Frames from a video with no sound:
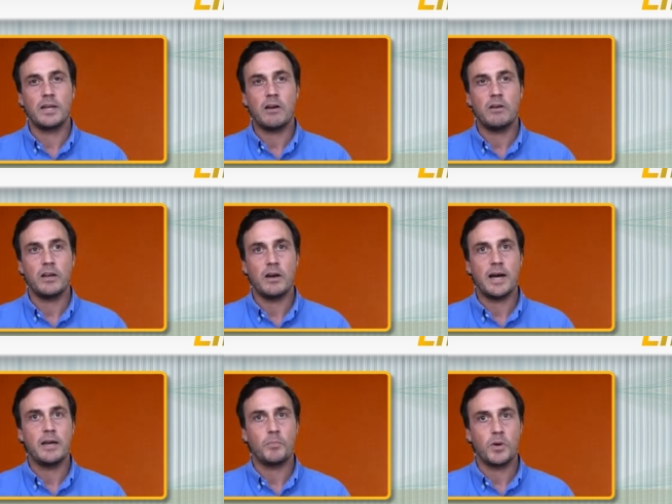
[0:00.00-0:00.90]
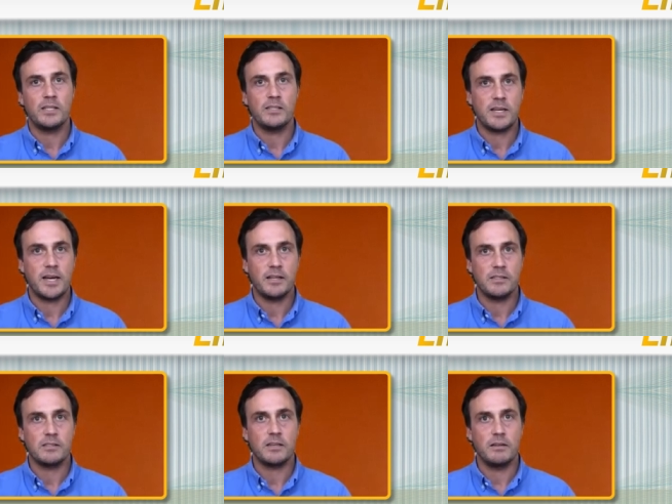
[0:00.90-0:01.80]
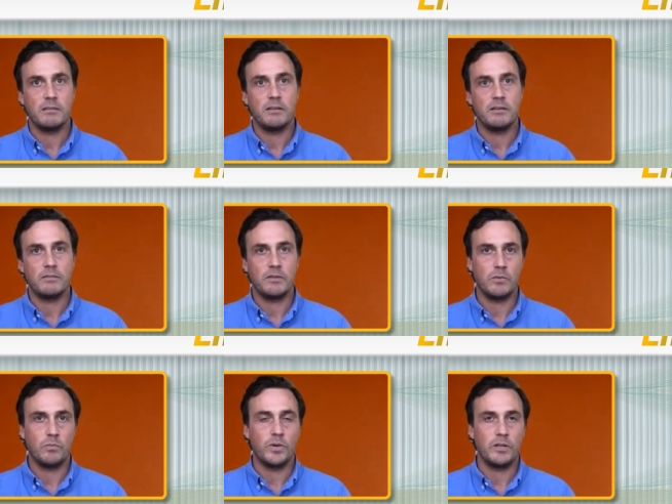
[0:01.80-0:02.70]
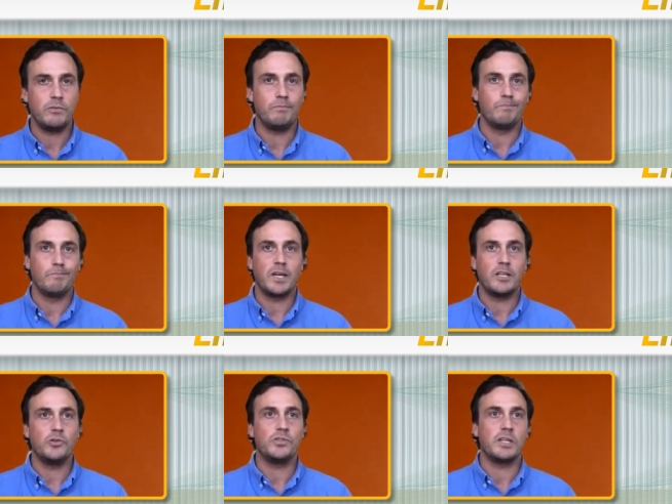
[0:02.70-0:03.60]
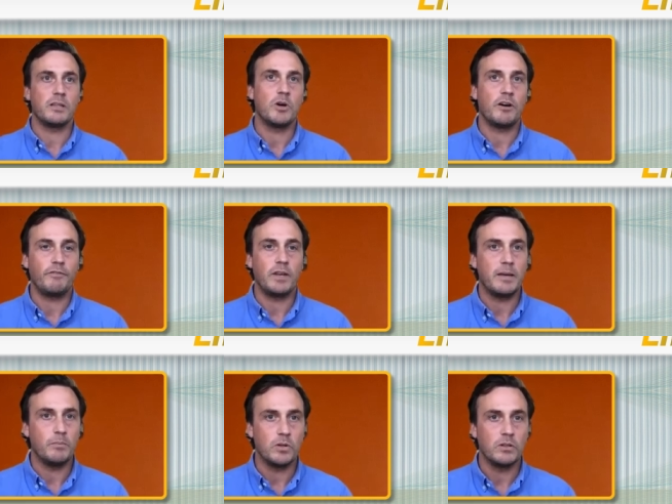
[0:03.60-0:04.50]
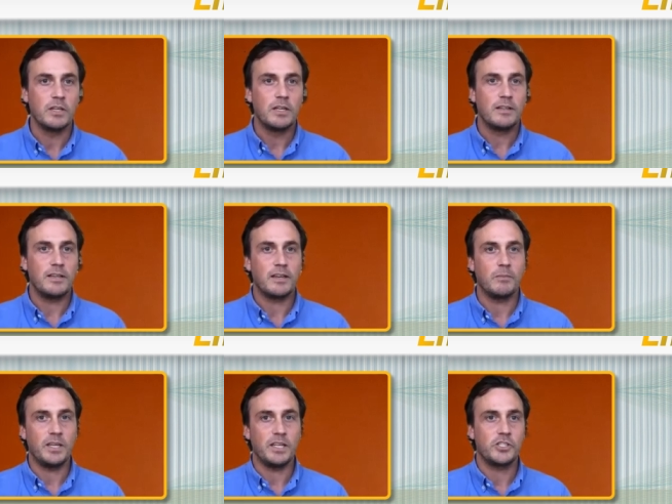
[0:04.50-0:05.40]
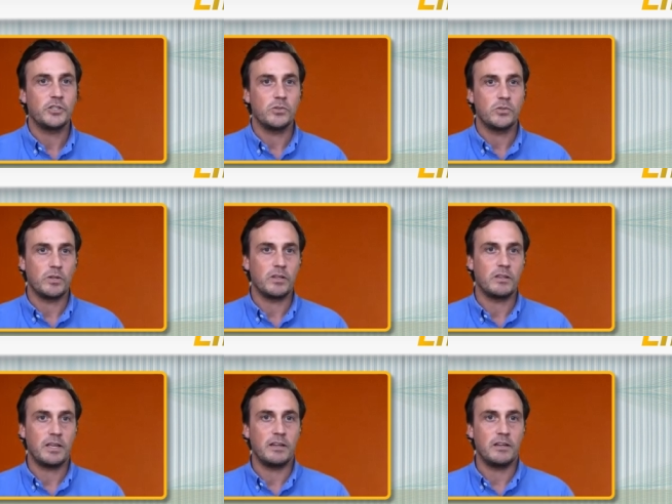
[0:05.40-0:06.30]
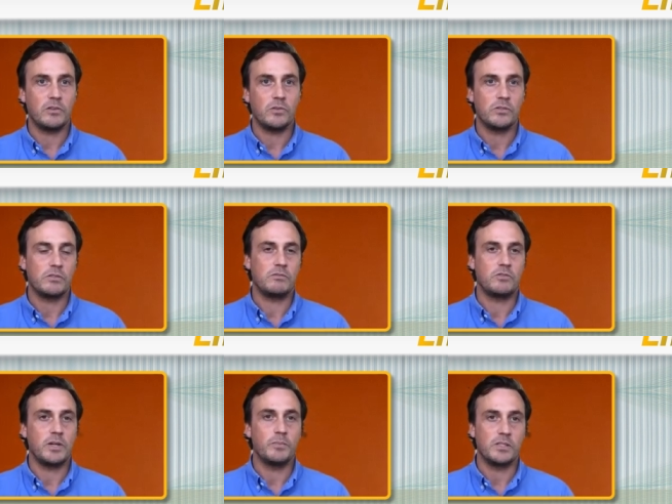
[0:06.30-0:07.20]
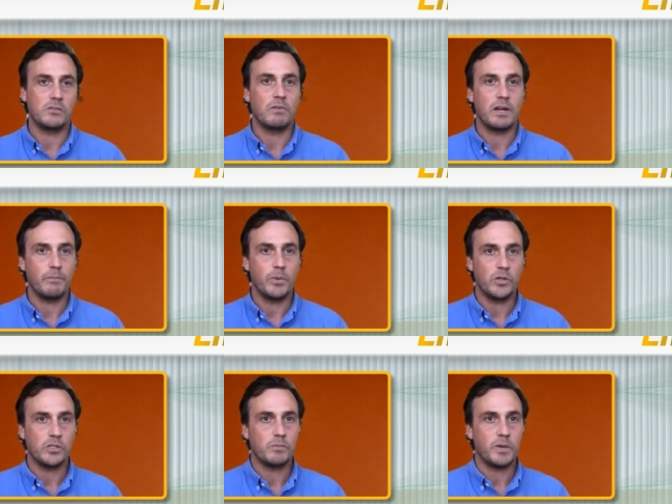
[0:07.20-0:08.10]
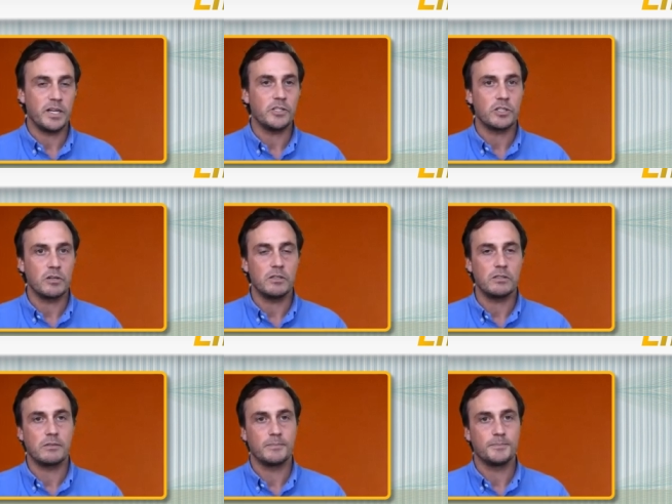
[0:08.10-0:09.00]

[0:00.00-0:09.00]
carry higher price tags, and you know, when you are using them off-label, there can be issues with getting those treatments reimbursed by insurance.